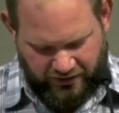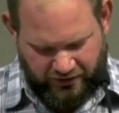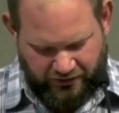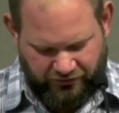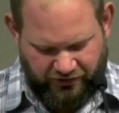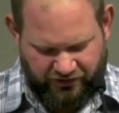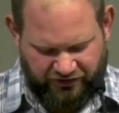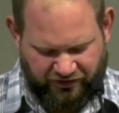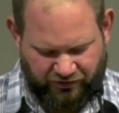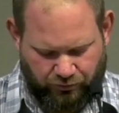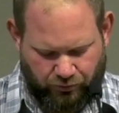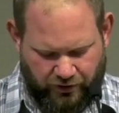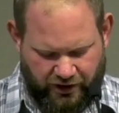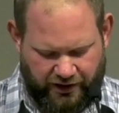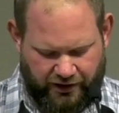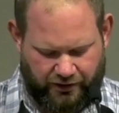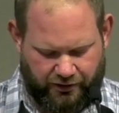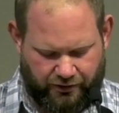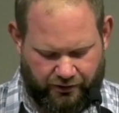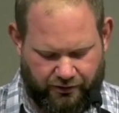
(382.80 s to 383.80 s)
this is
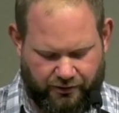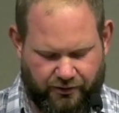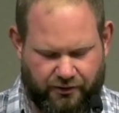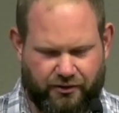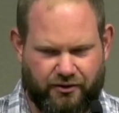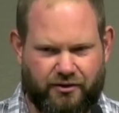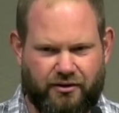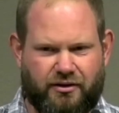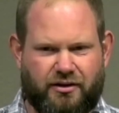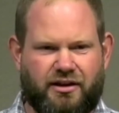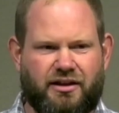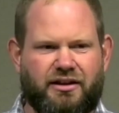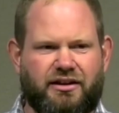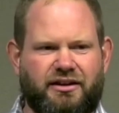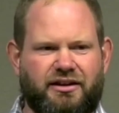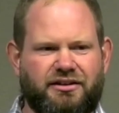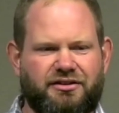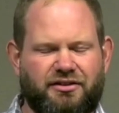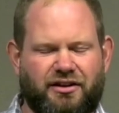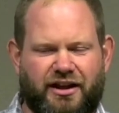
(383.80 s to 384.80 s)
where
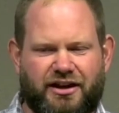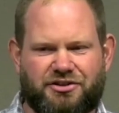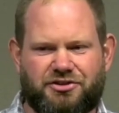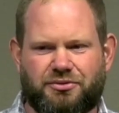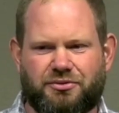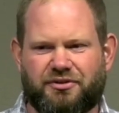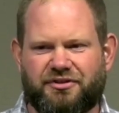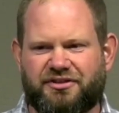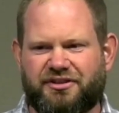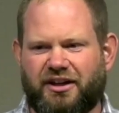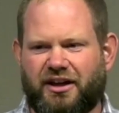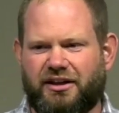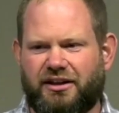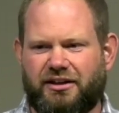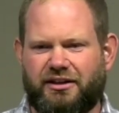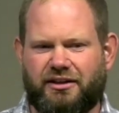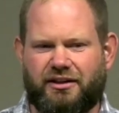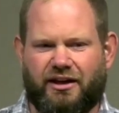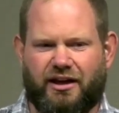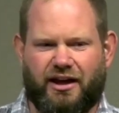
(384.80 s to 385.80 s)
intellectual
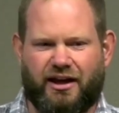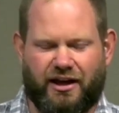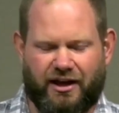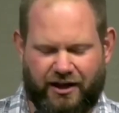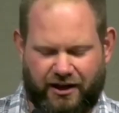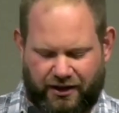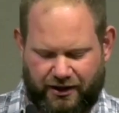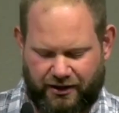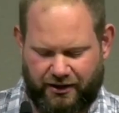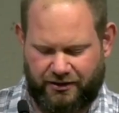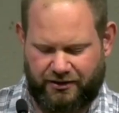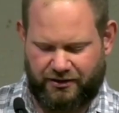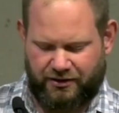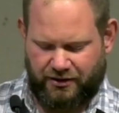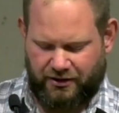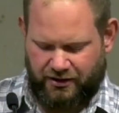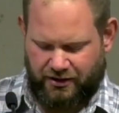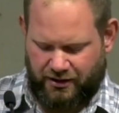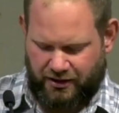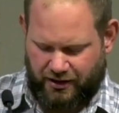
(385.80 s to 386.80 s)
study and,
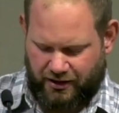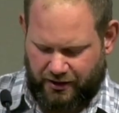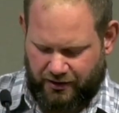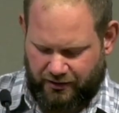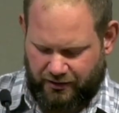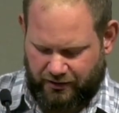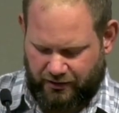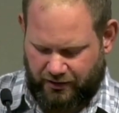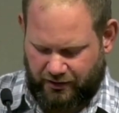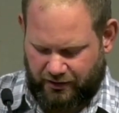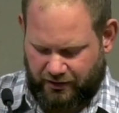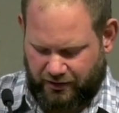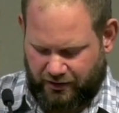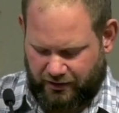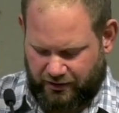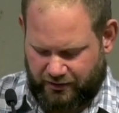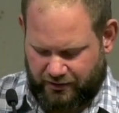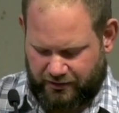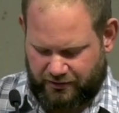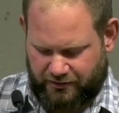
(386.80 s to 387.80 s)
uh,
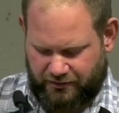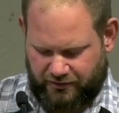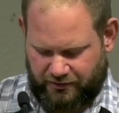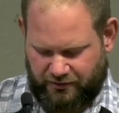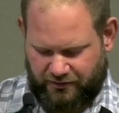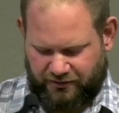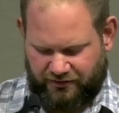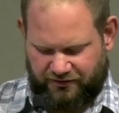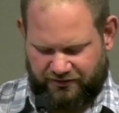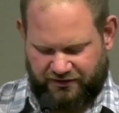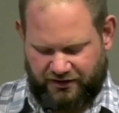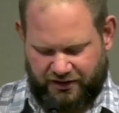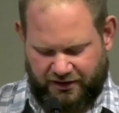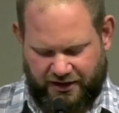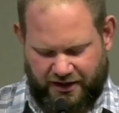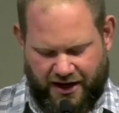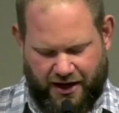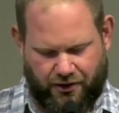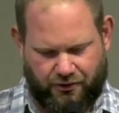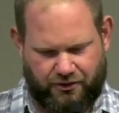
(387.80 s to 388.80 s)
and sitting
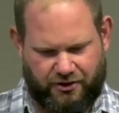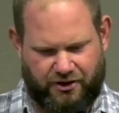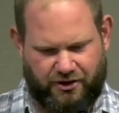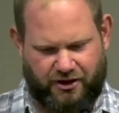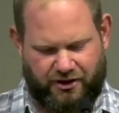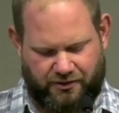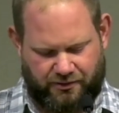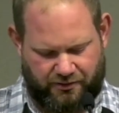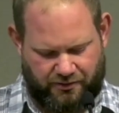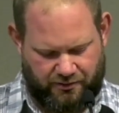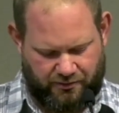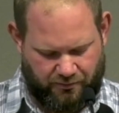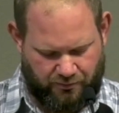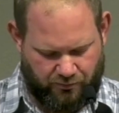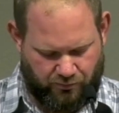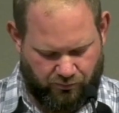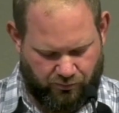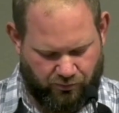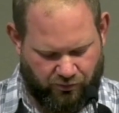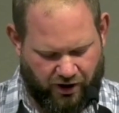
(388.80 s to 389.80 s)
down and
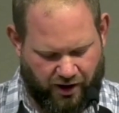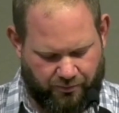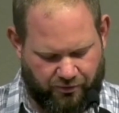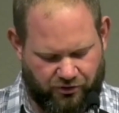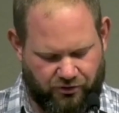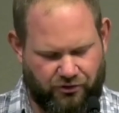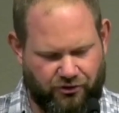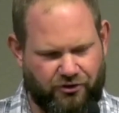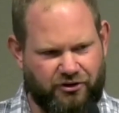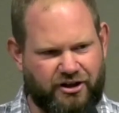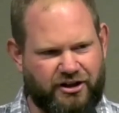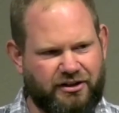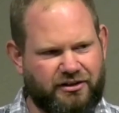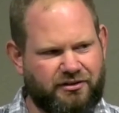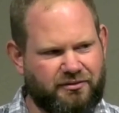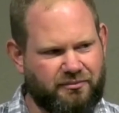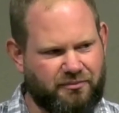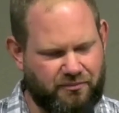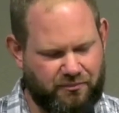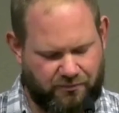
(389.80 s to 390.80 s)
proper learning
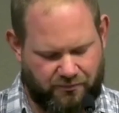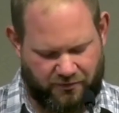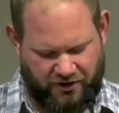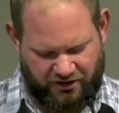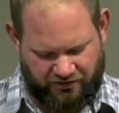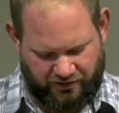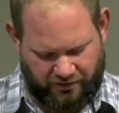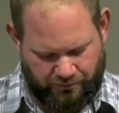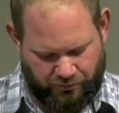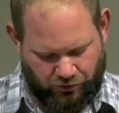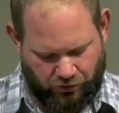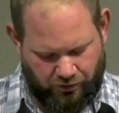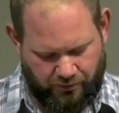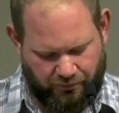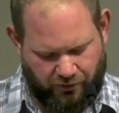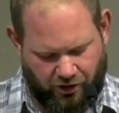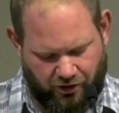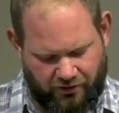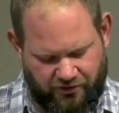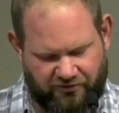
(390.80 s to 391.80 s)
is an important
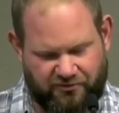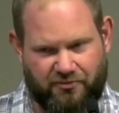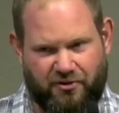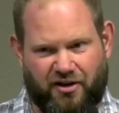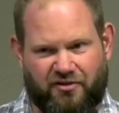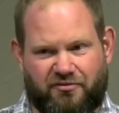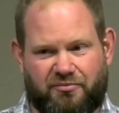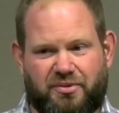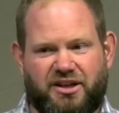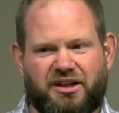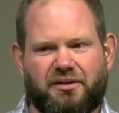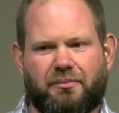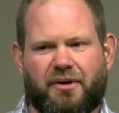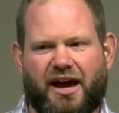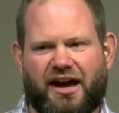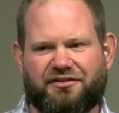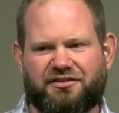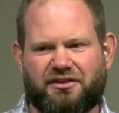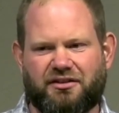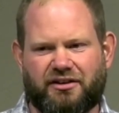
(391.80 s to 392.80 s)
part of, of being
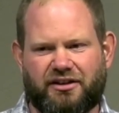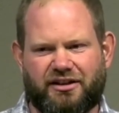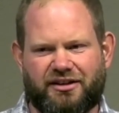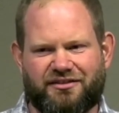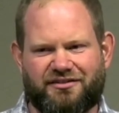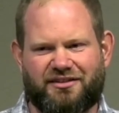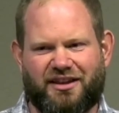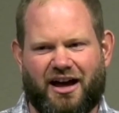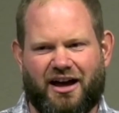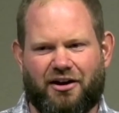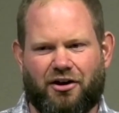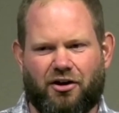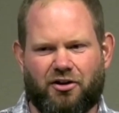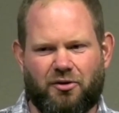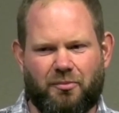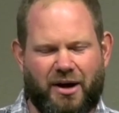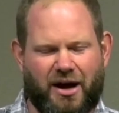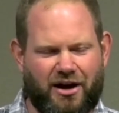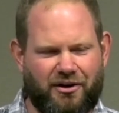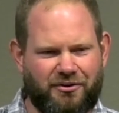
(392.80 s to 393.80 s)
masculine. It's not all
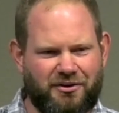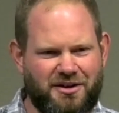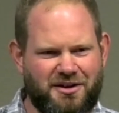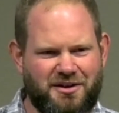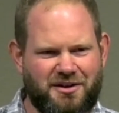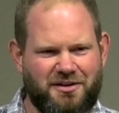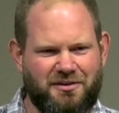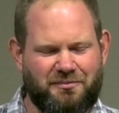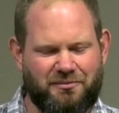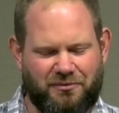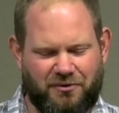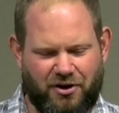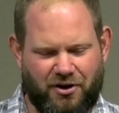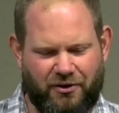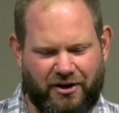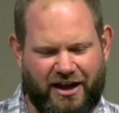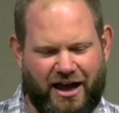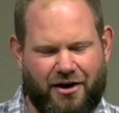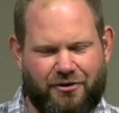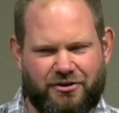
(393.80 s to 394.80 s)
about
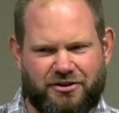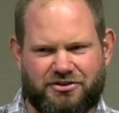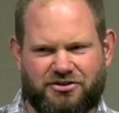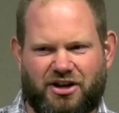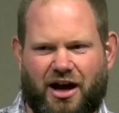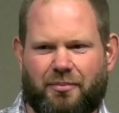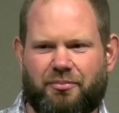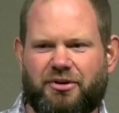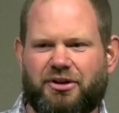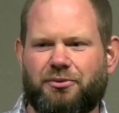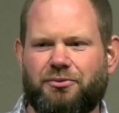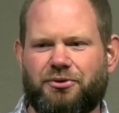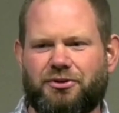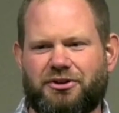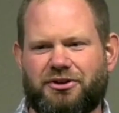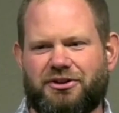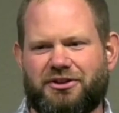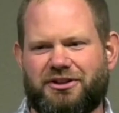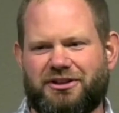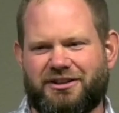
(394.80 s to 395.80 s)
going out and chopping
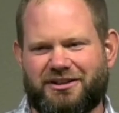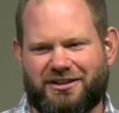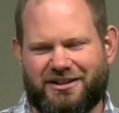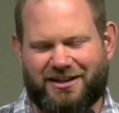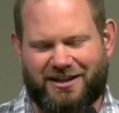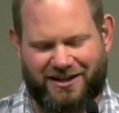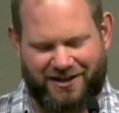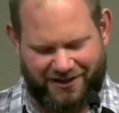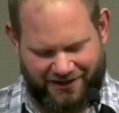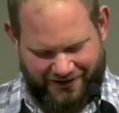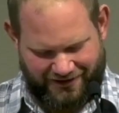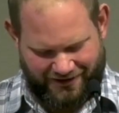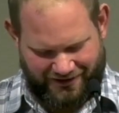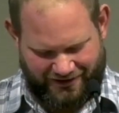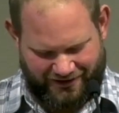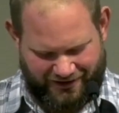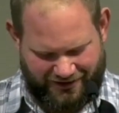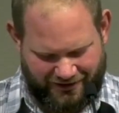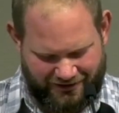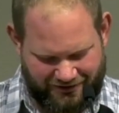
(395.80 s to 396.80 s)
wood and, uh,
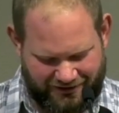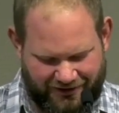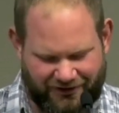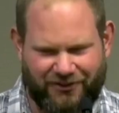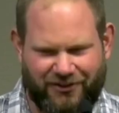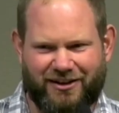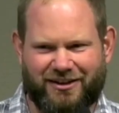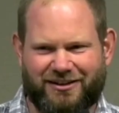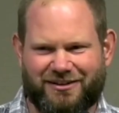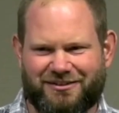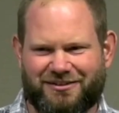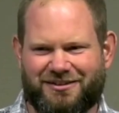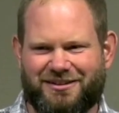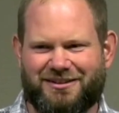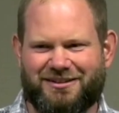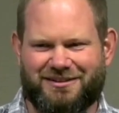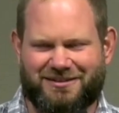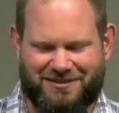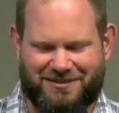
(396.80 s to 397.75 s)
and hunting things and